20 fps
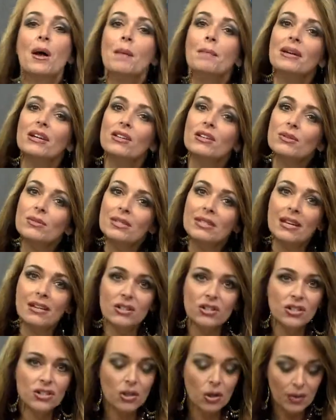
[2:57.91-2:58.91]
But you say
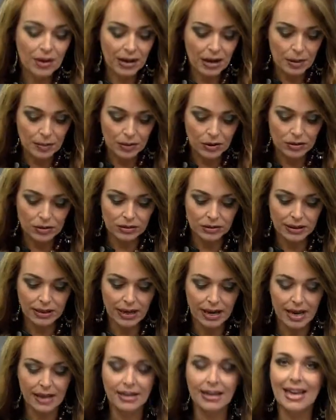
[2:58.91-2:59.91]
showing up
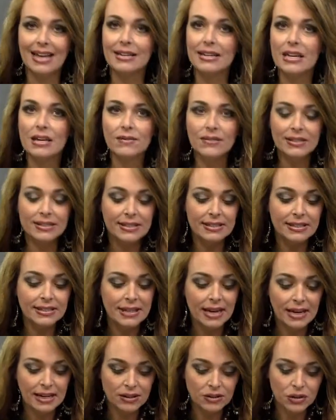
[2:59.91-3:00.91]
early and even
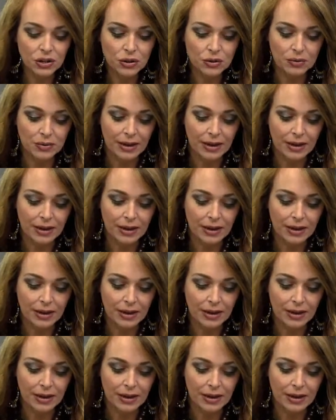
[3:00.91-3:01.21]
staying too